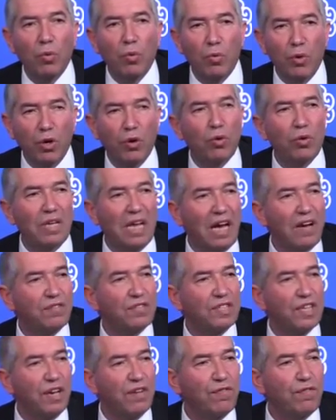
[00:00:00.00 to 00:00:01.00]
we could have
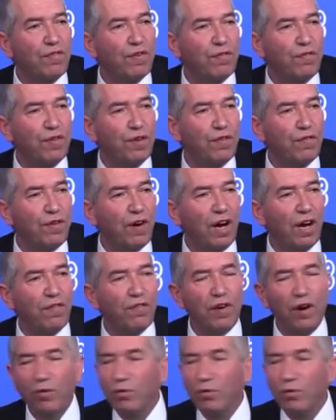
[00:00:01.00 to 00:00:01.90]
saved 55